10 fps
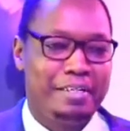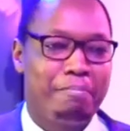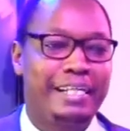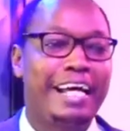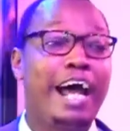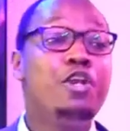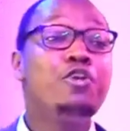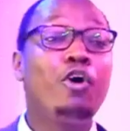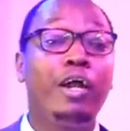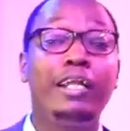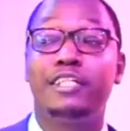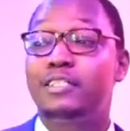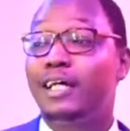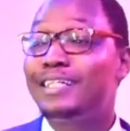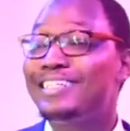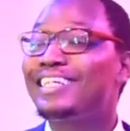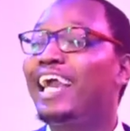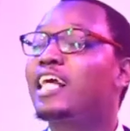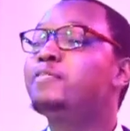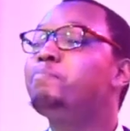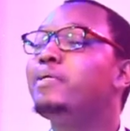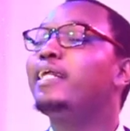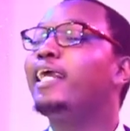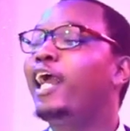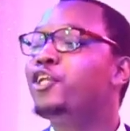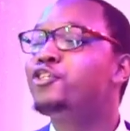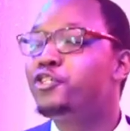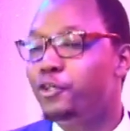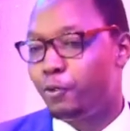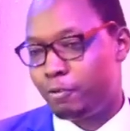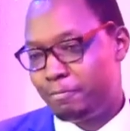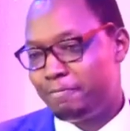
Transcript: but a knowledge that is experiential.